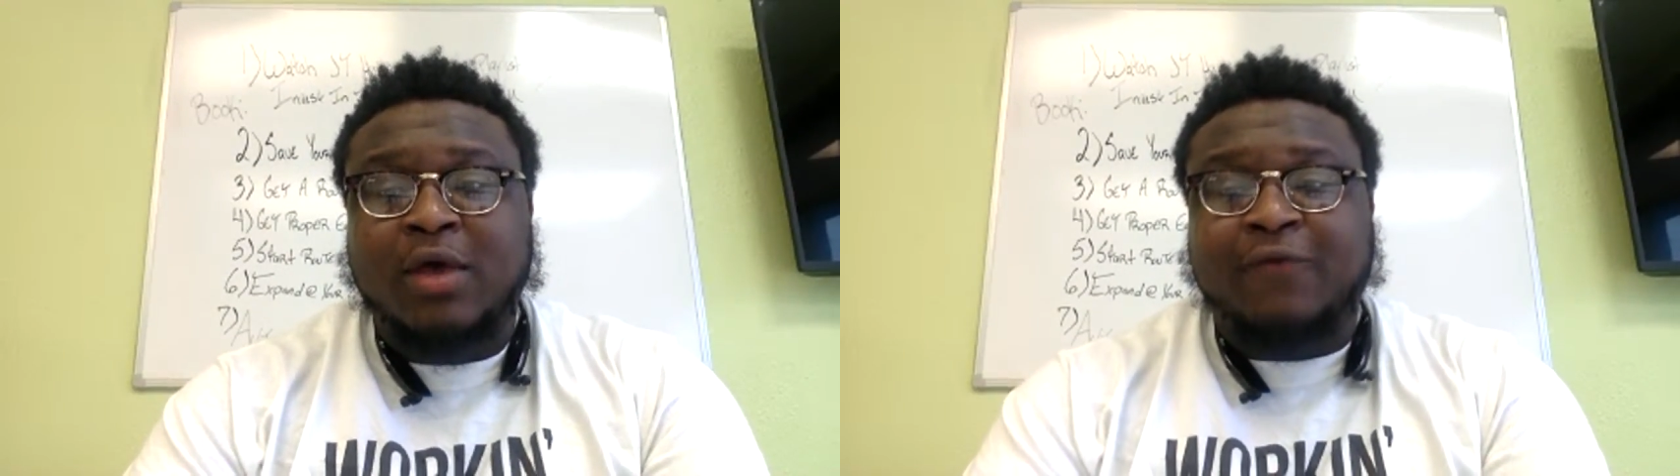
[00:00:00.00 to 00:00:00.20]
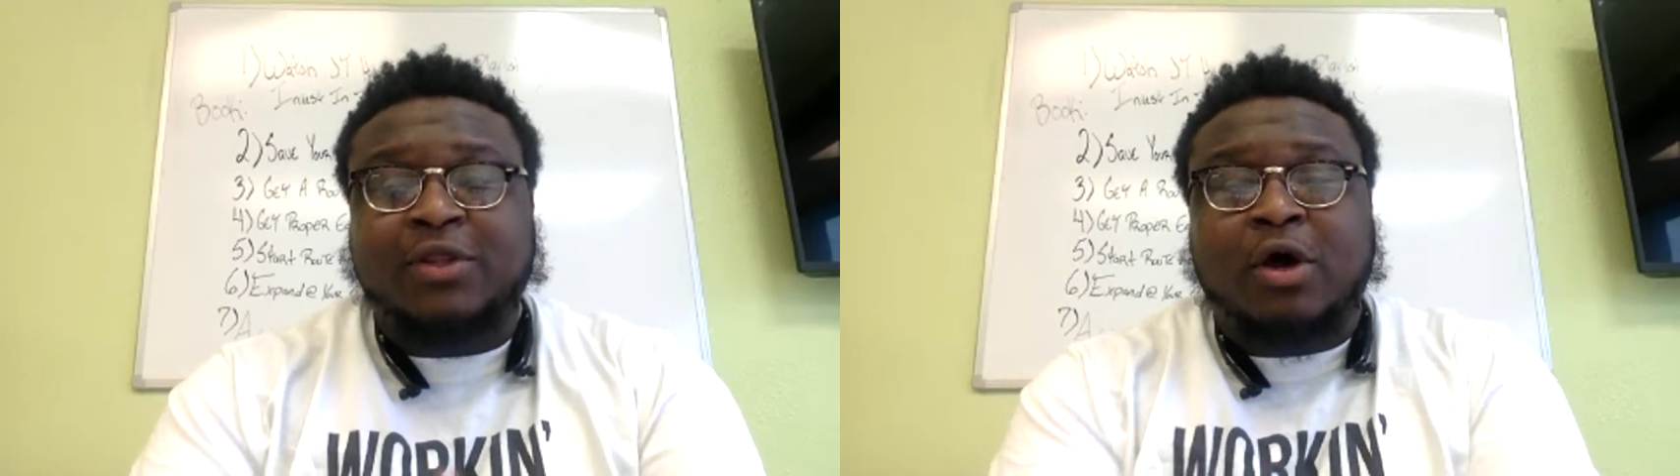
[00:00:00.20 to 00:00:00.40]

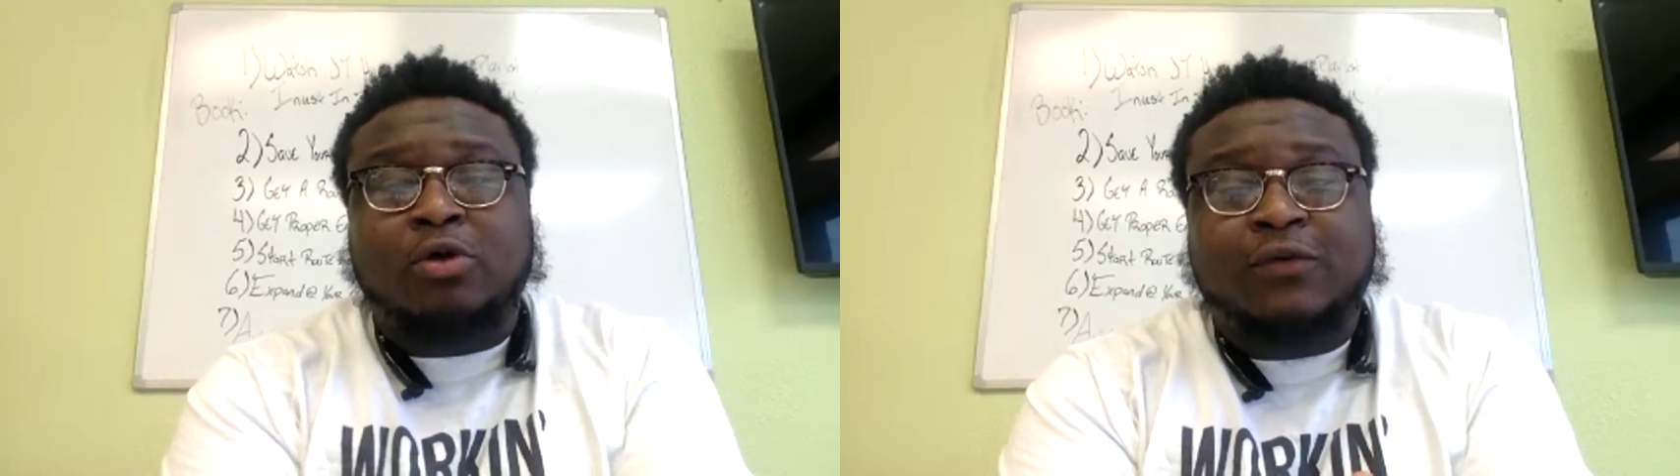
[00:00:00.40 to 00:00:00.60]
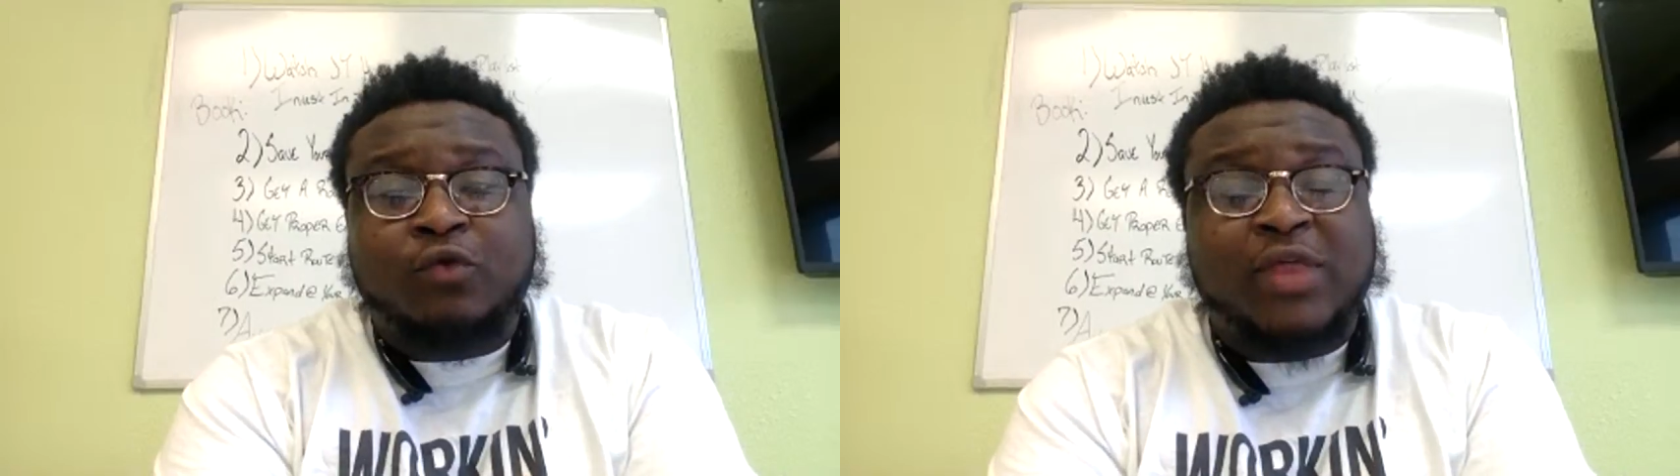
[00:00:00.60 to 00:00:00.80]
for
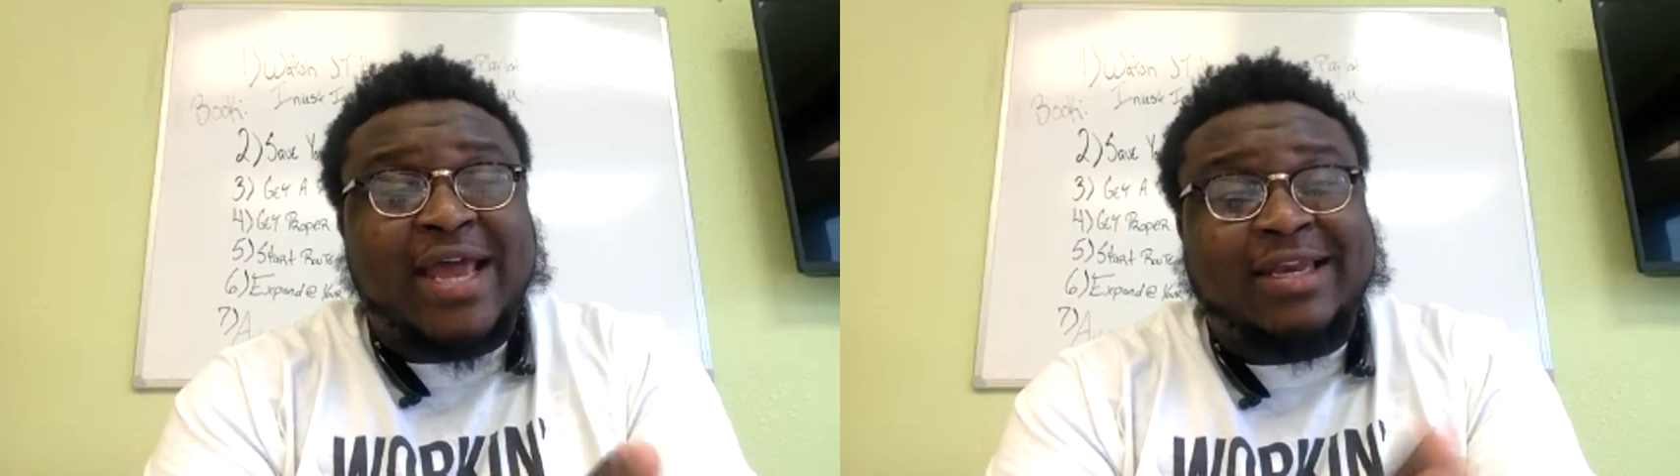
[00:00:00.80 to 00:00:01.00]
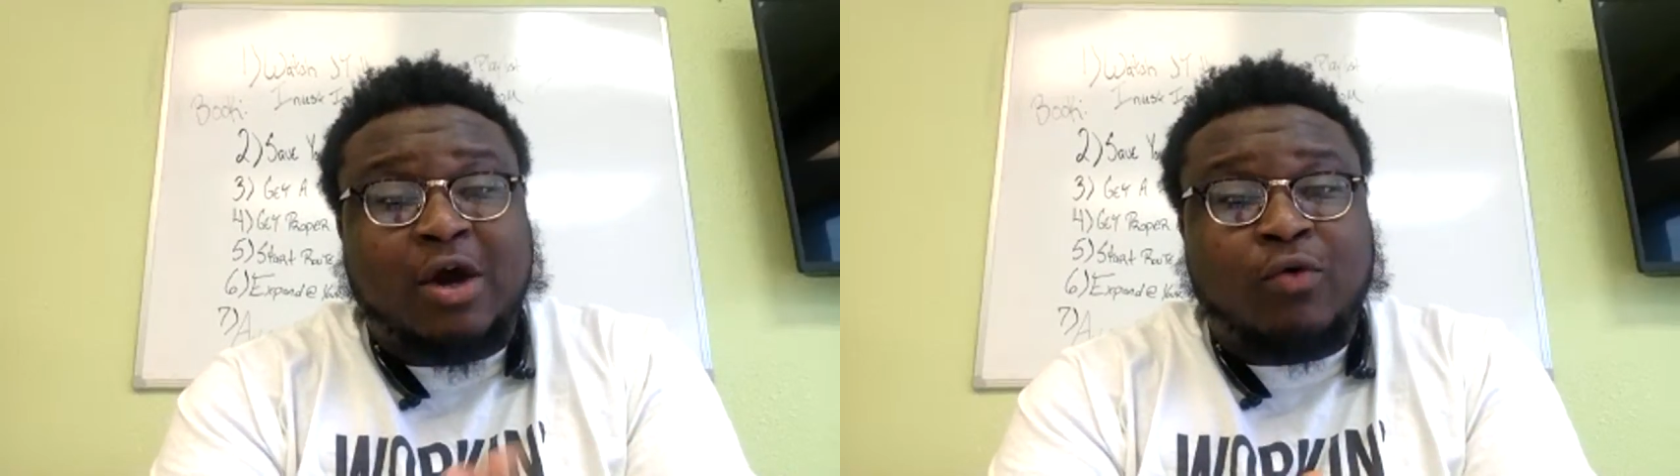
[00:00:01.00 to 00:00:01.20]
those of you
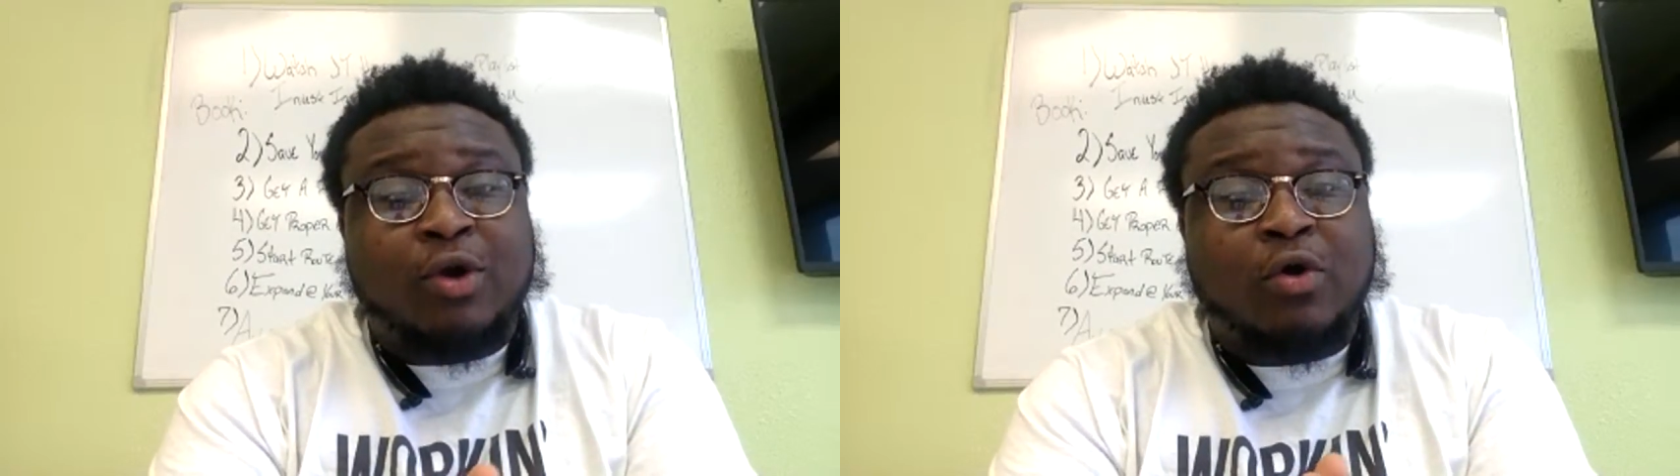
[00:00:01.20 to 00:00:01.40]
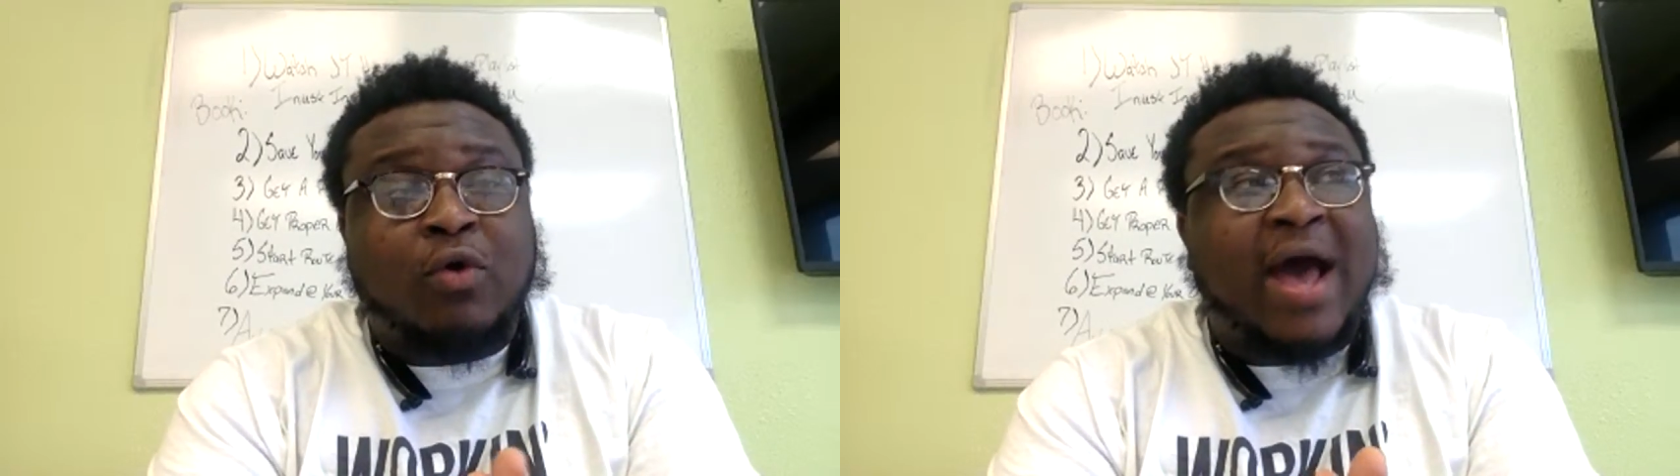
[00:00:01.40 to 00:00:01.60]
that don't know,